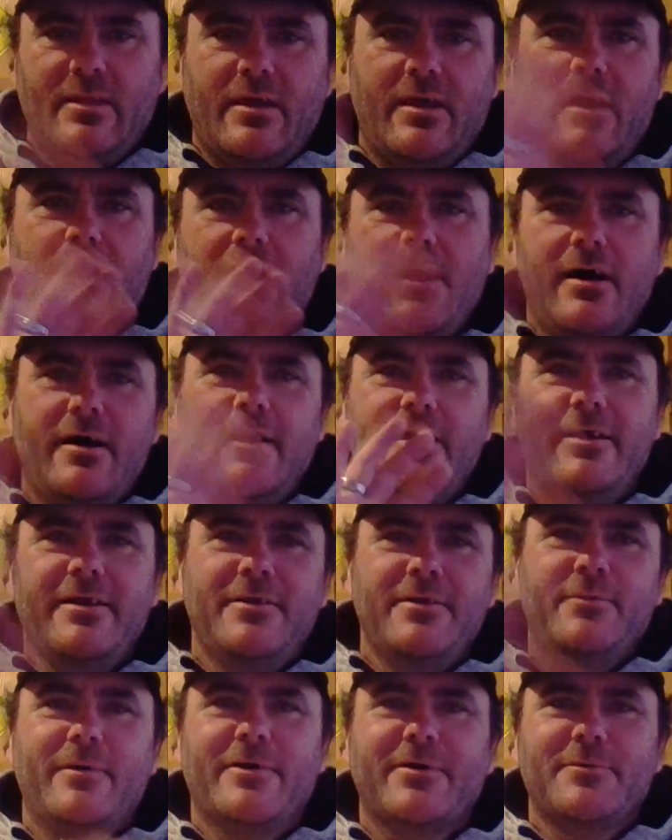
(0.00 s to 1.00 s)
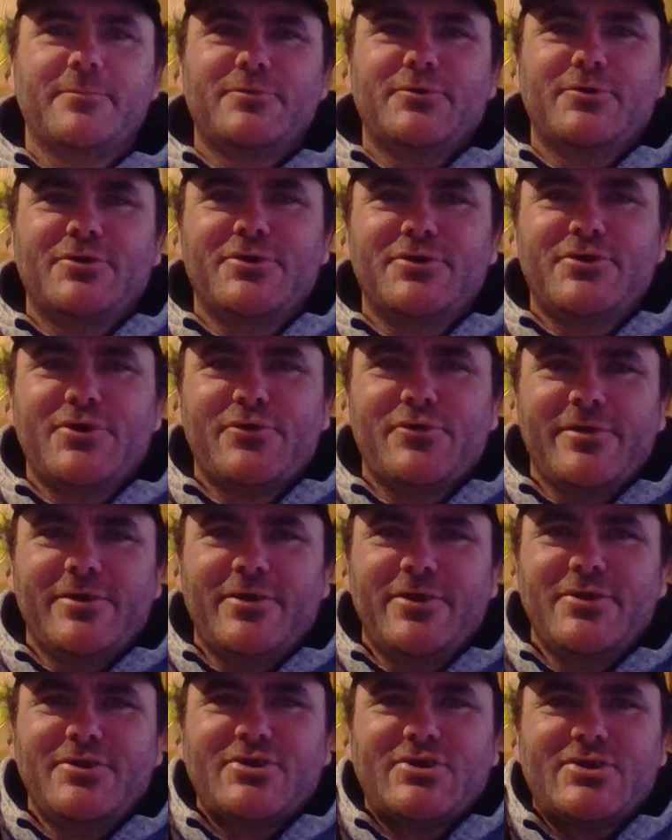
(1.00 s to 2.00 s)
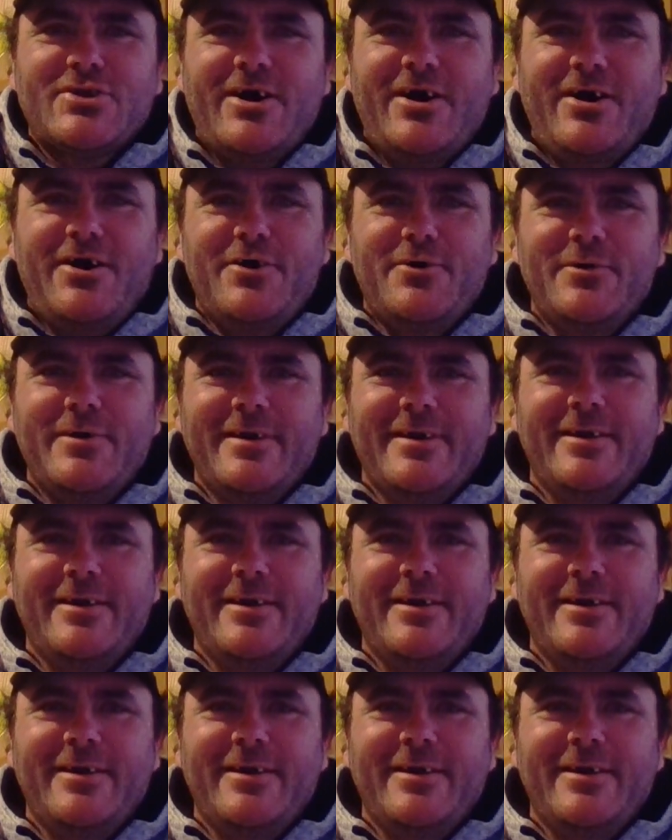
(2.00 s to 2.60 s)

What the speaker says: Hi, welcome to the Gerry Lynch show.